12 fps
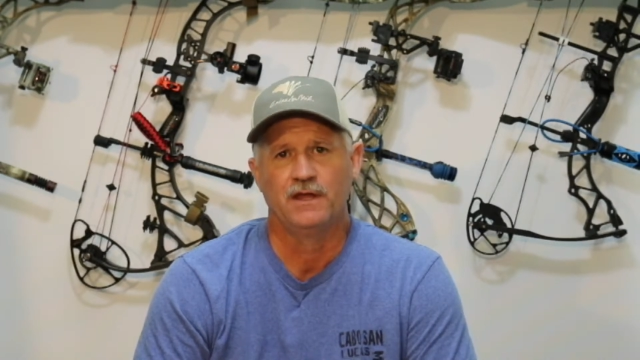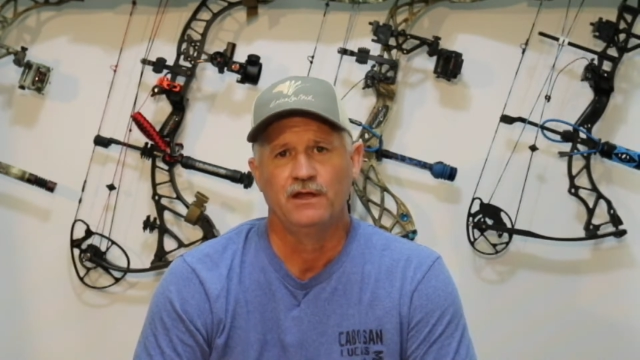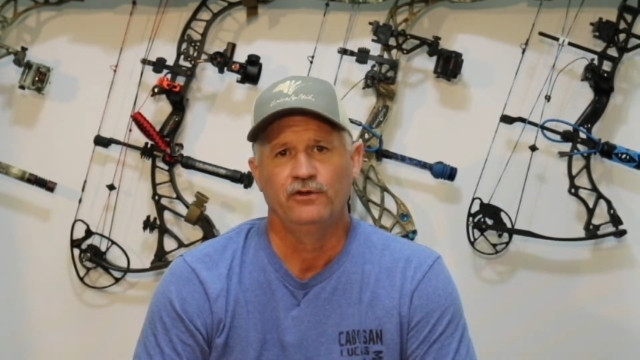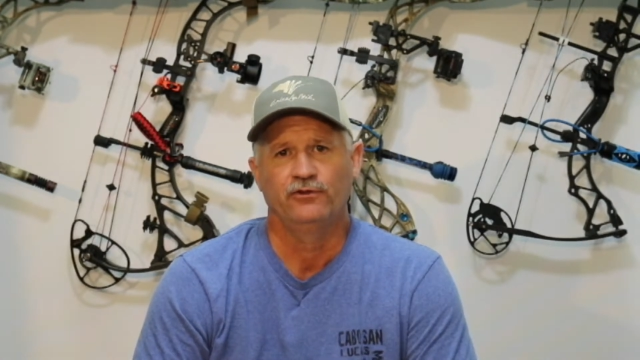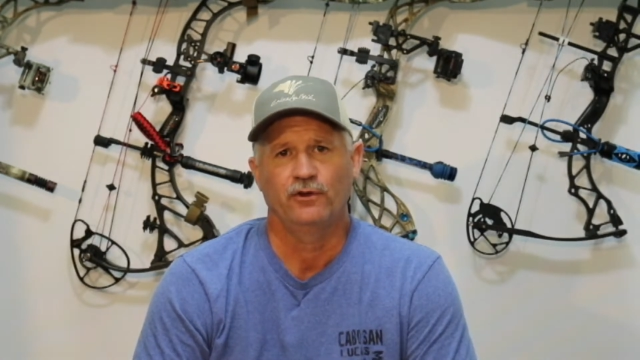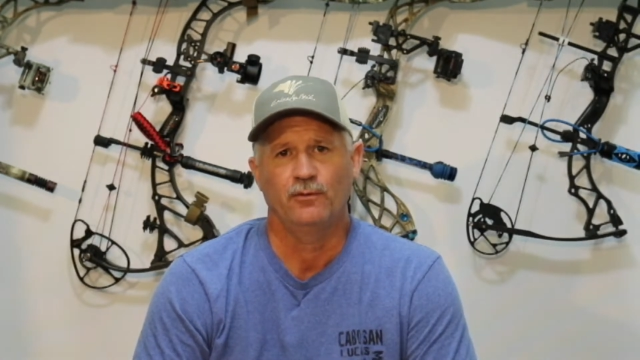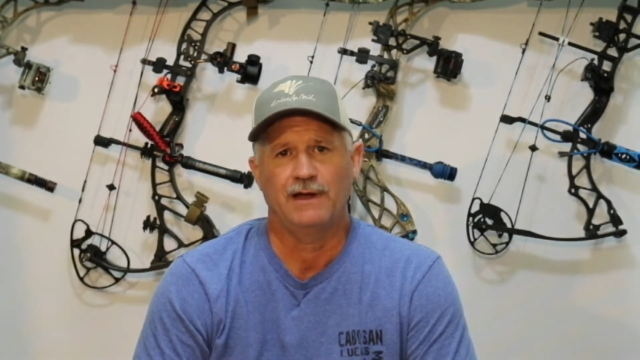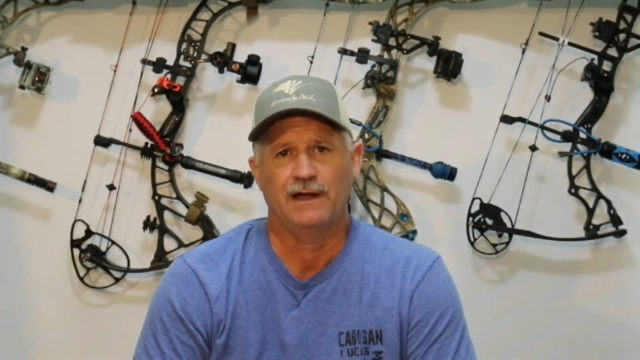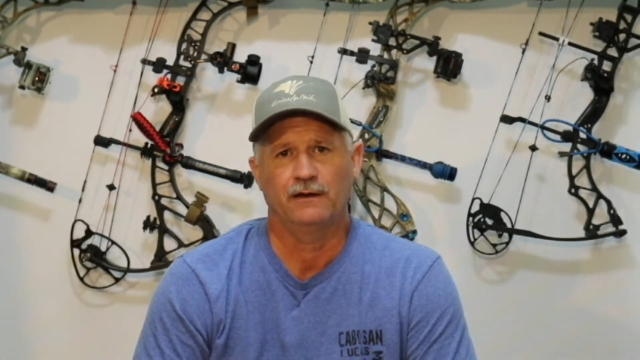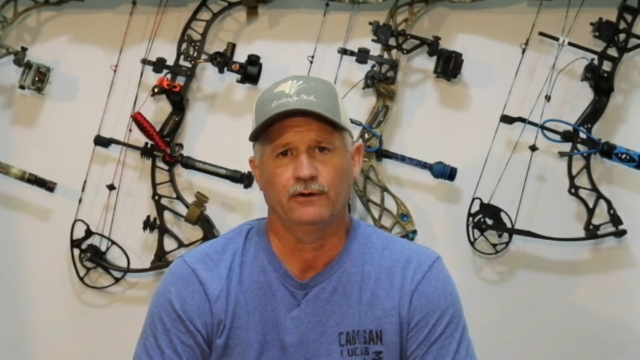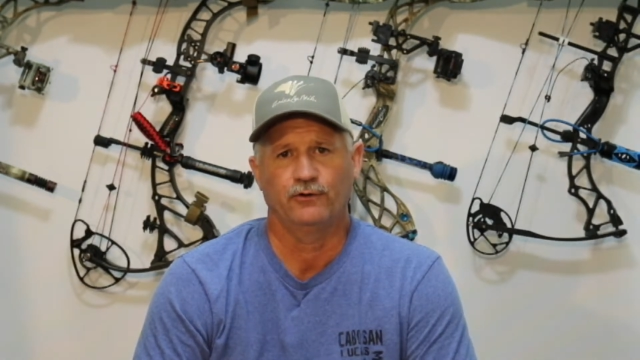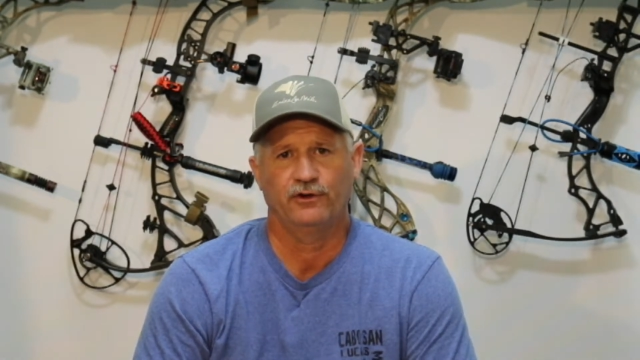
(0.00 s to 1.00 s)
So
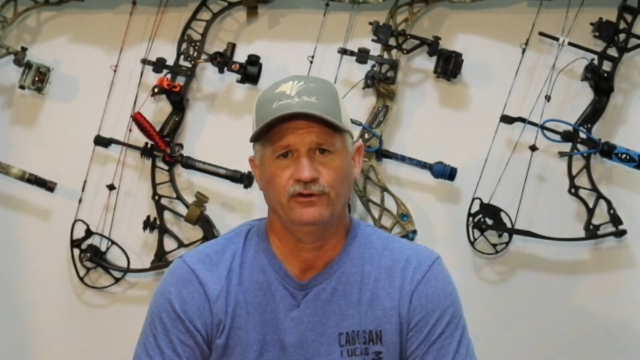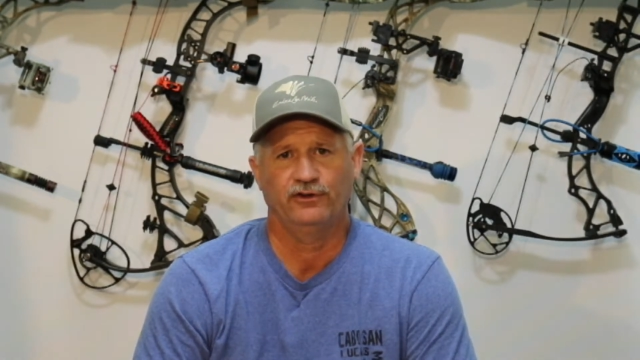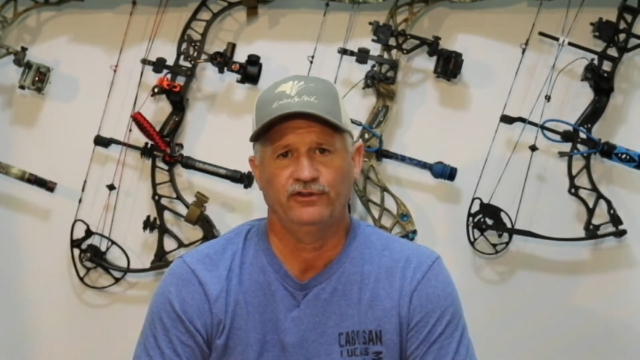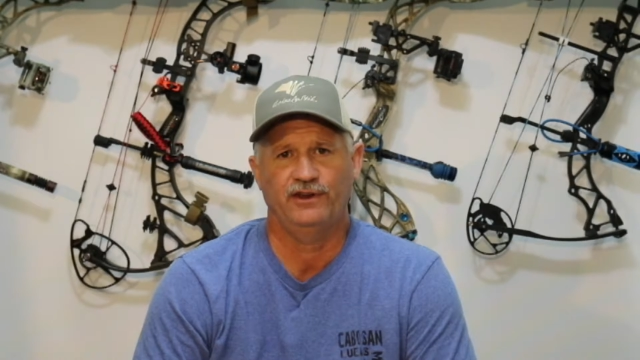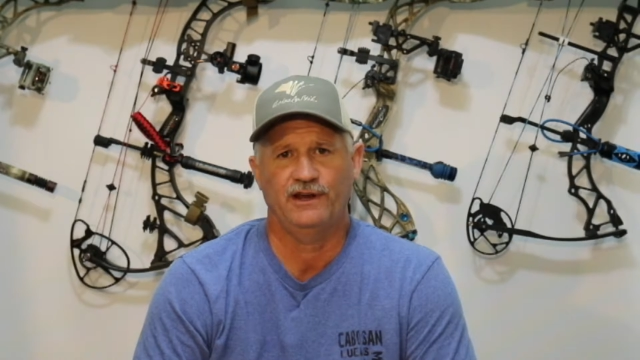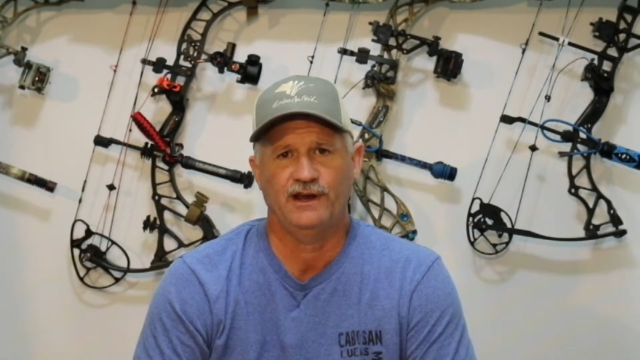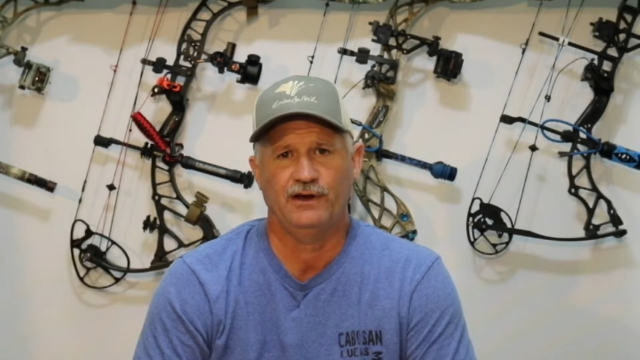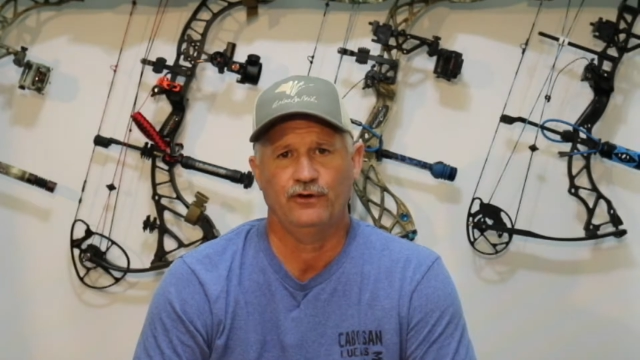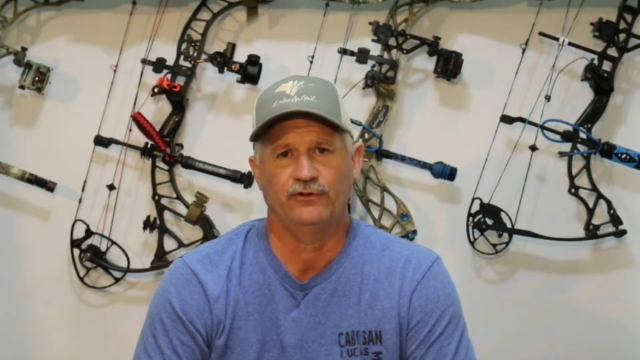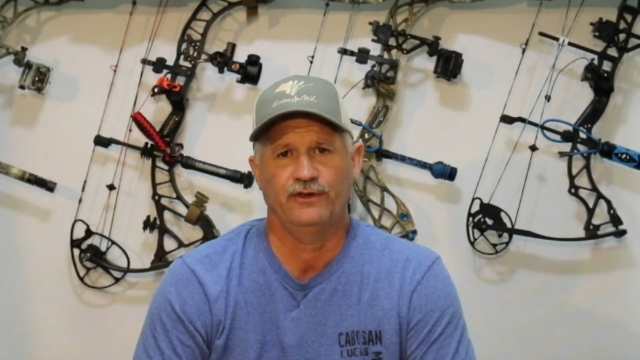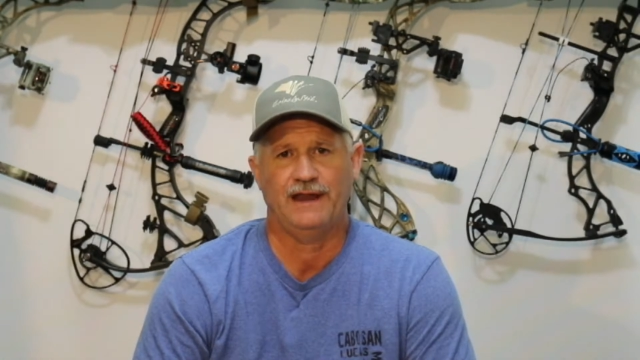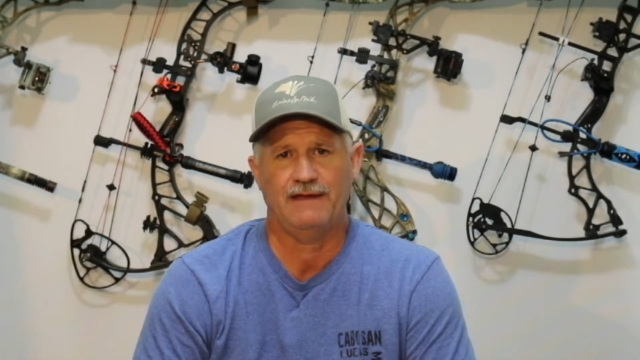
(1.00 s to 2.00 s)
my grizzly stick
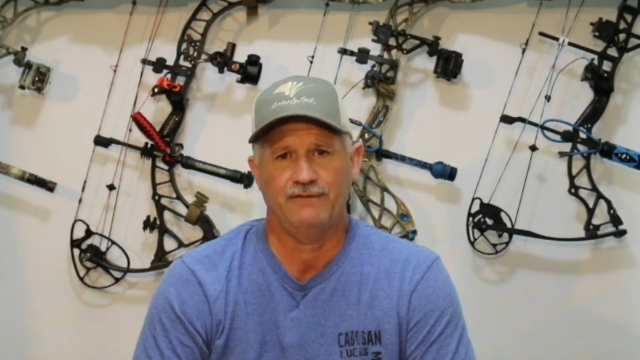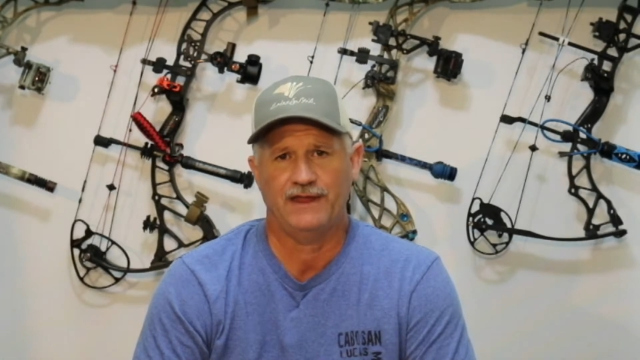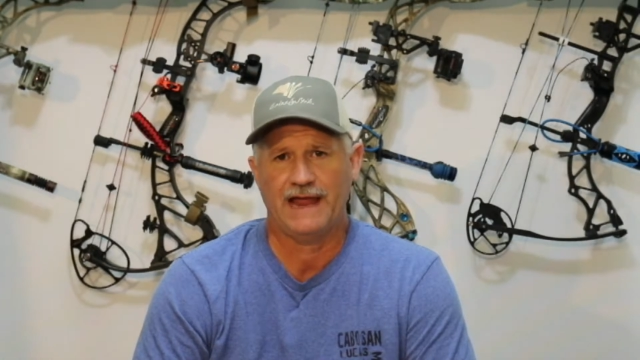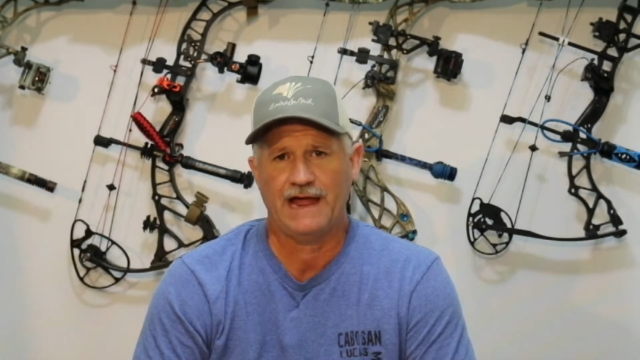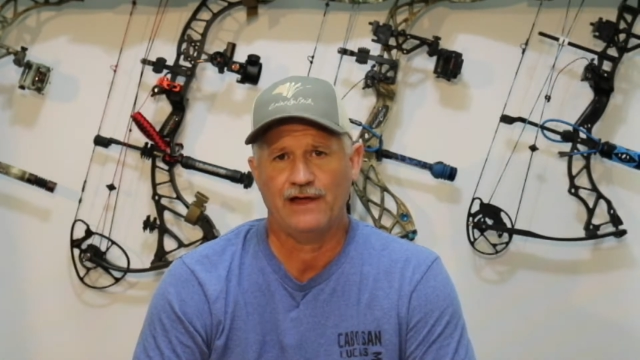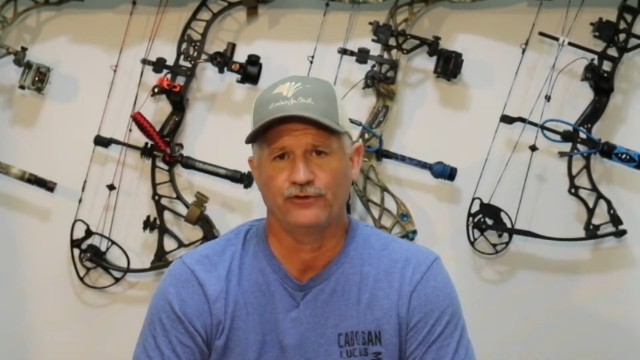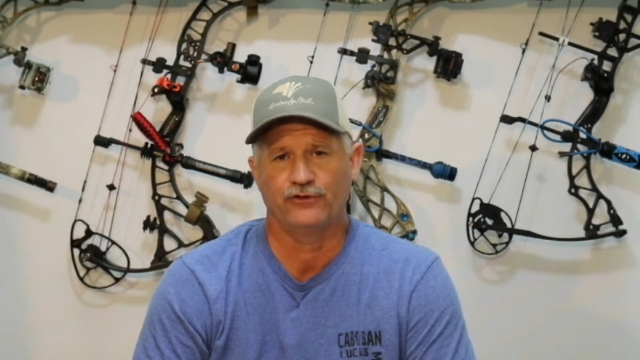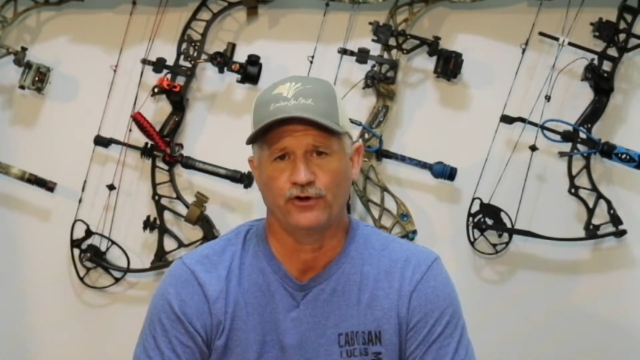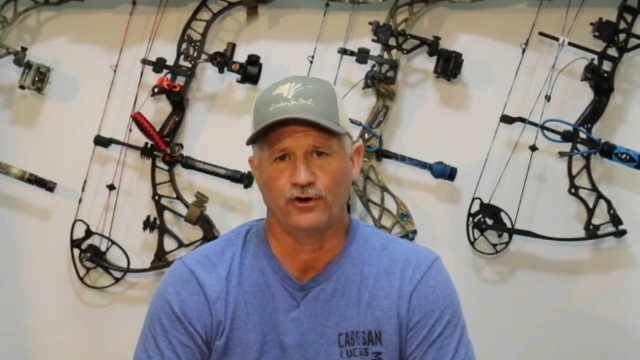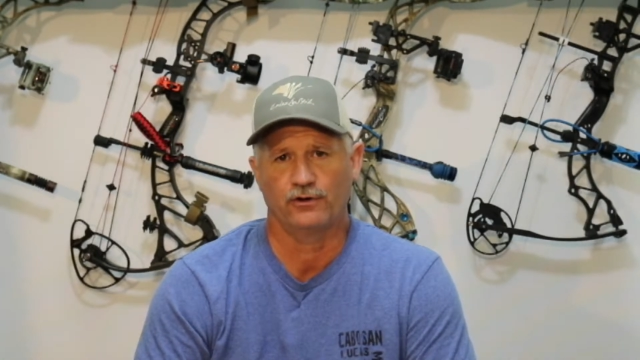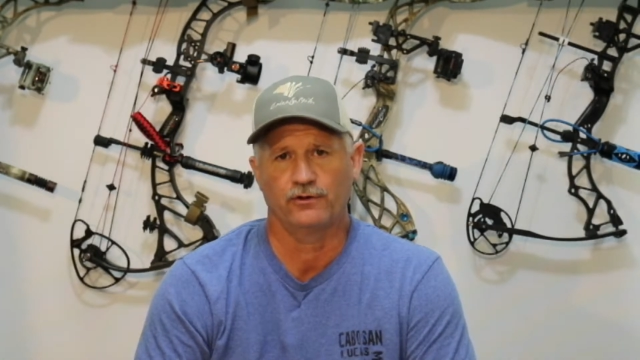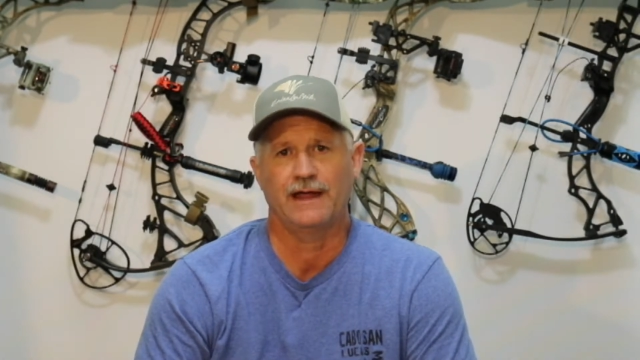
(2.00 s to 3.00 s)
arrows that have the
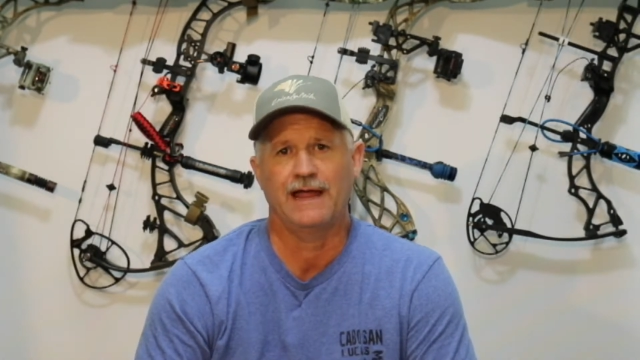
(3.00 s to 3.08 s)
outsert,